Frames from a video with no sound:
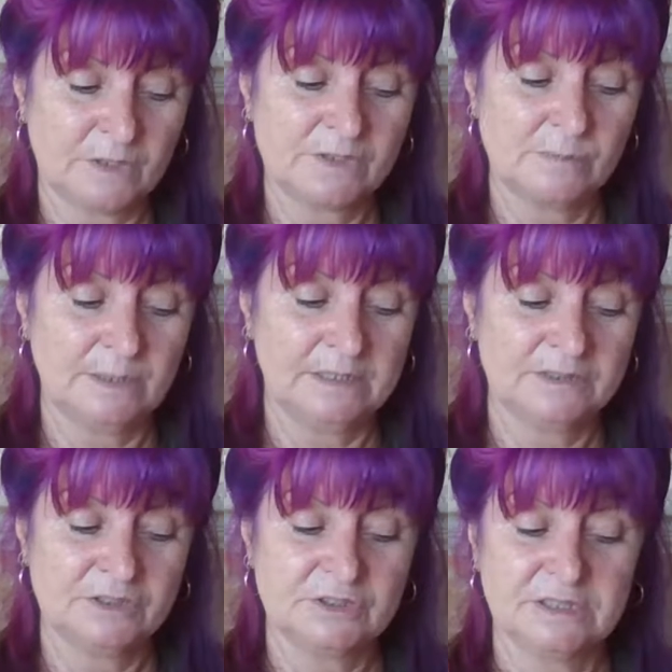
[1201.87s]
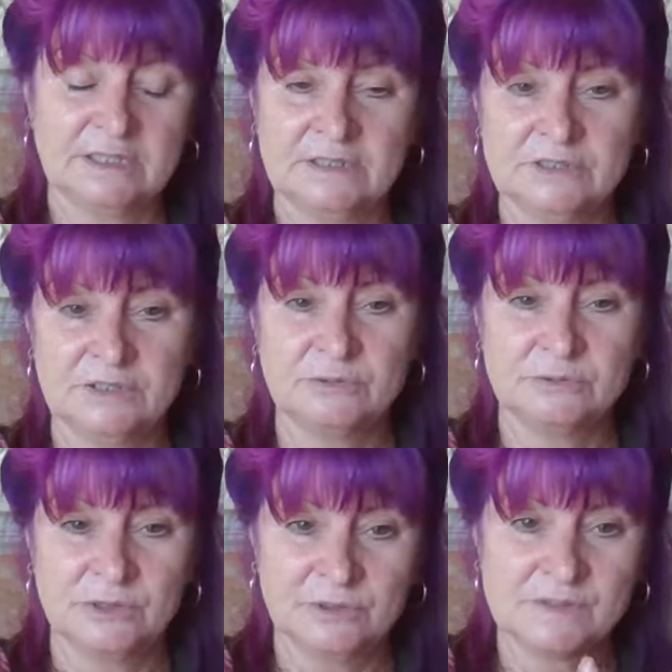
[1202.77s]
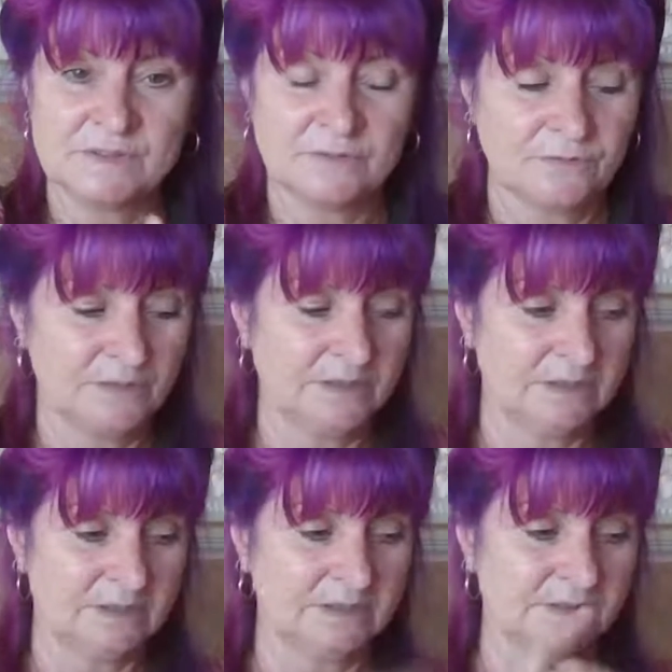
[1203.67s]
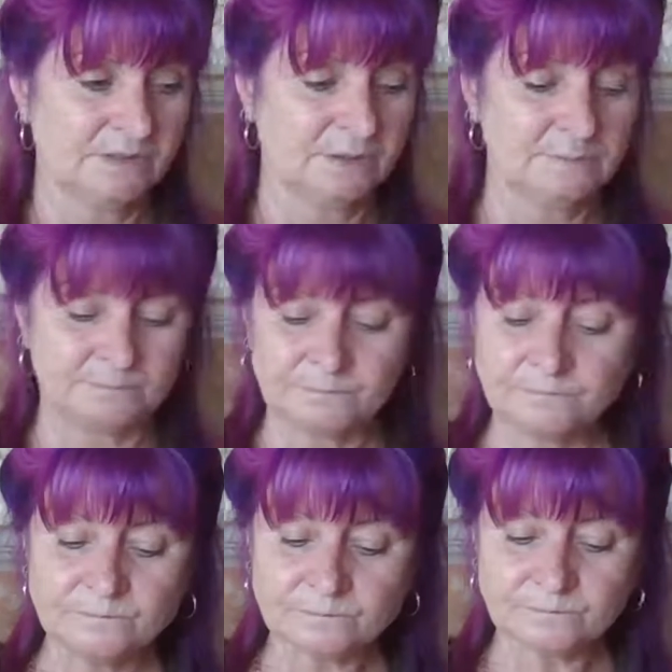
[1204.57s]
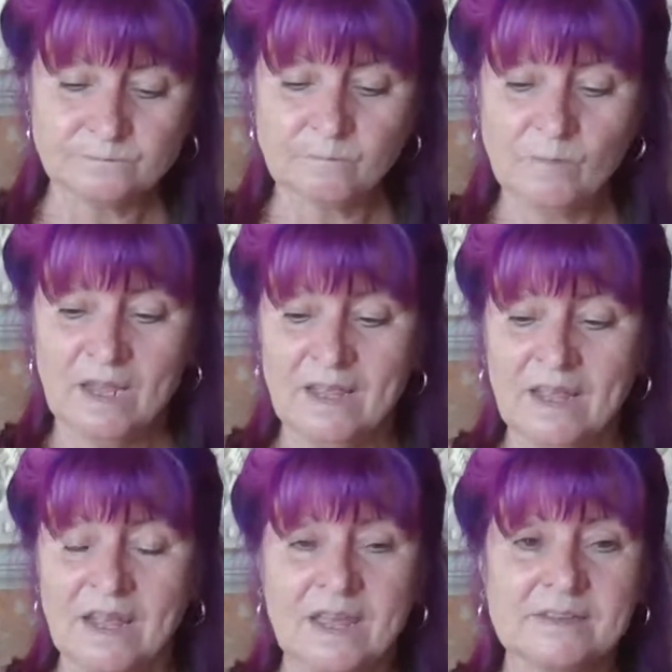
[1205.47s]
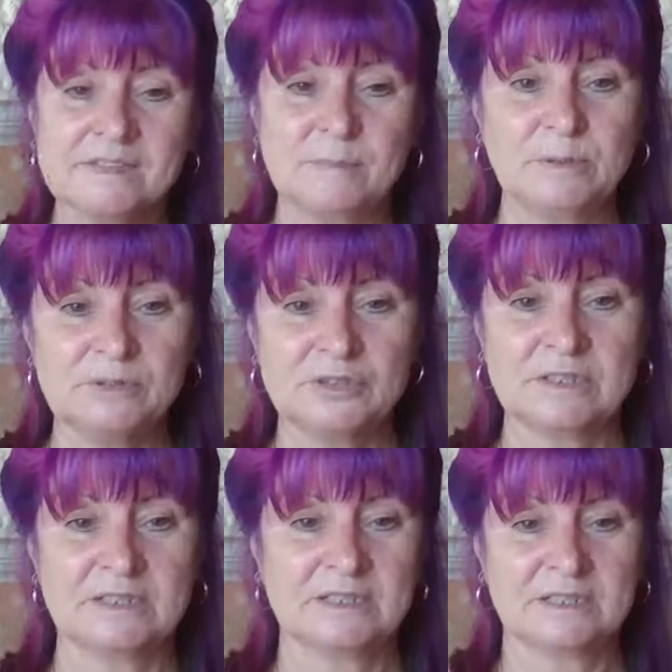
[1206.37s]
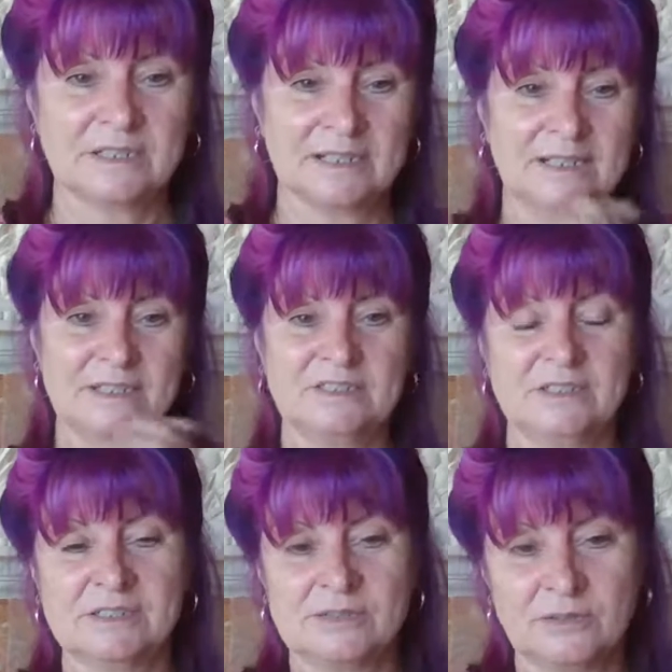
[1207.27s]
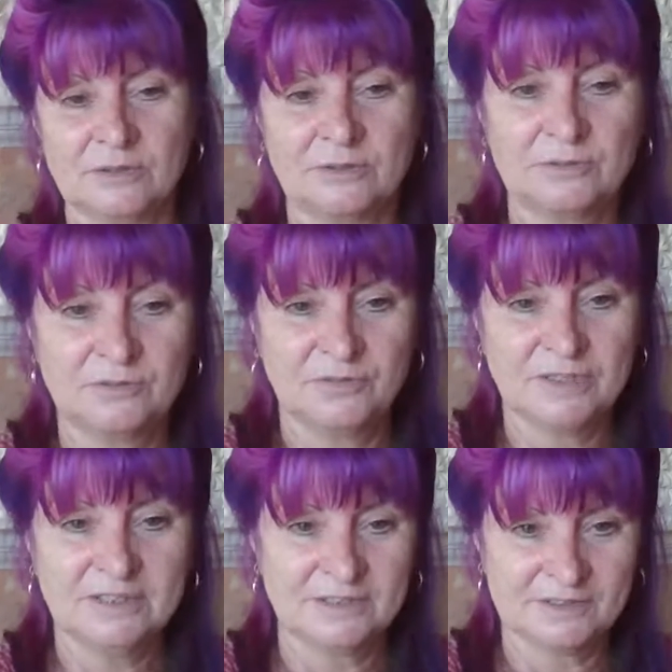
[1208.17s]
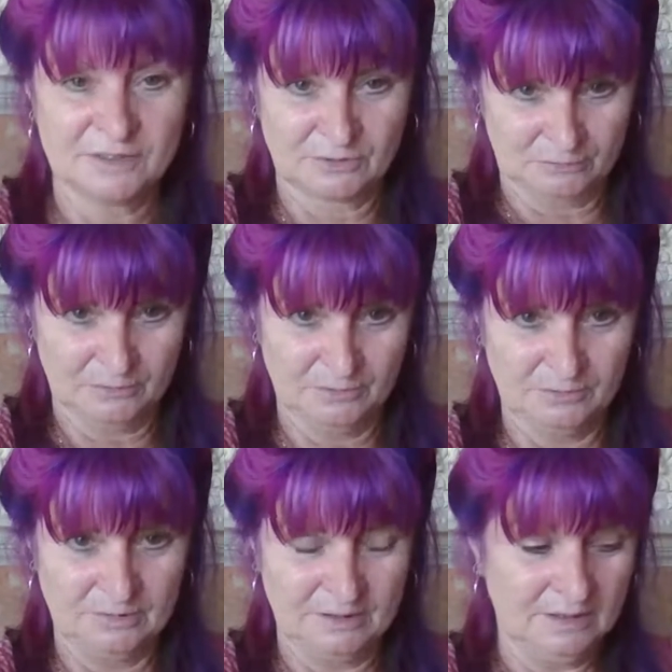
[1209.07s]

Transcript: to balance your energy. You'll notice the feeling. So our spiritual connection is not through a feeling, it's through